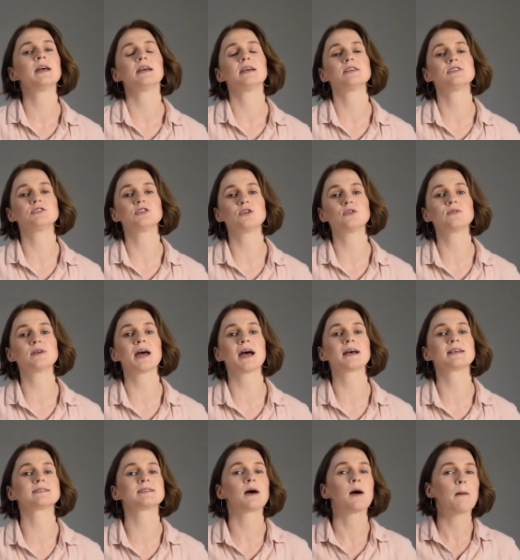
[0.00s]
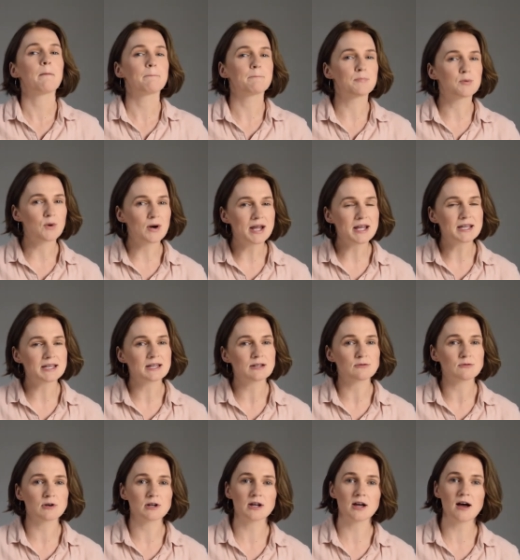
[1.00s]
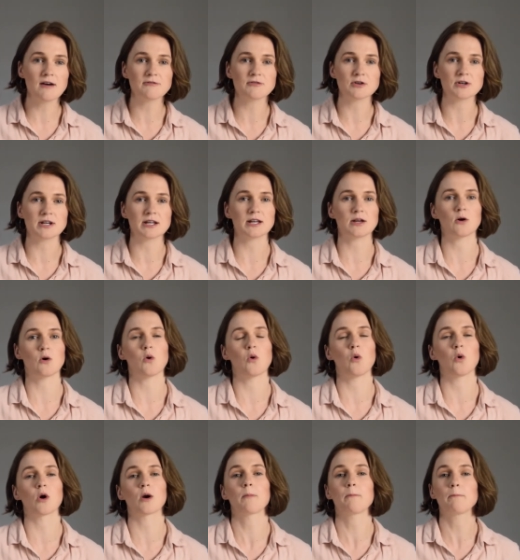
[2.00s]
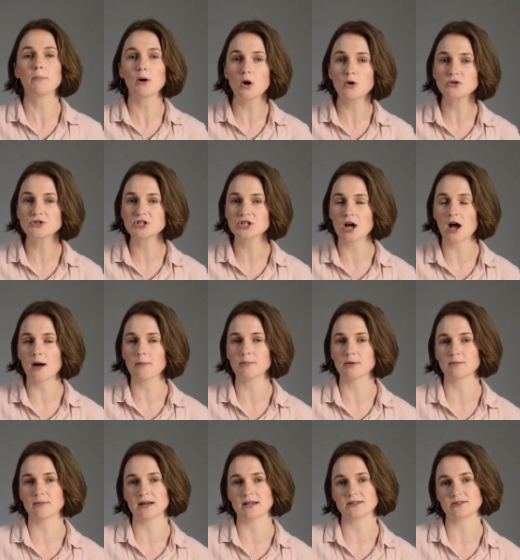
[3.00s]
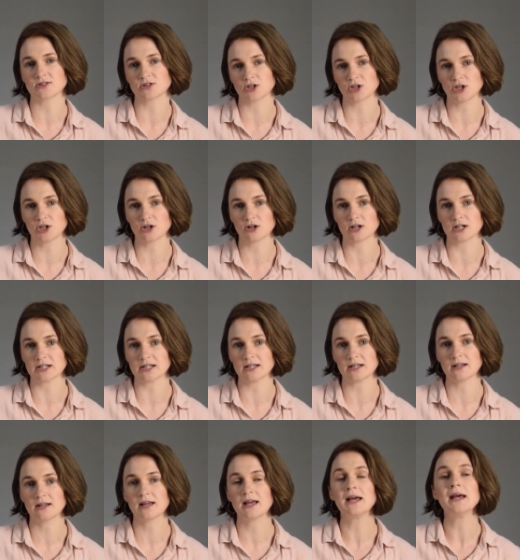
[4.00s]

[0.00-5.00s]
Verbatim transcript: is known as break-in recovery or post-compromise security.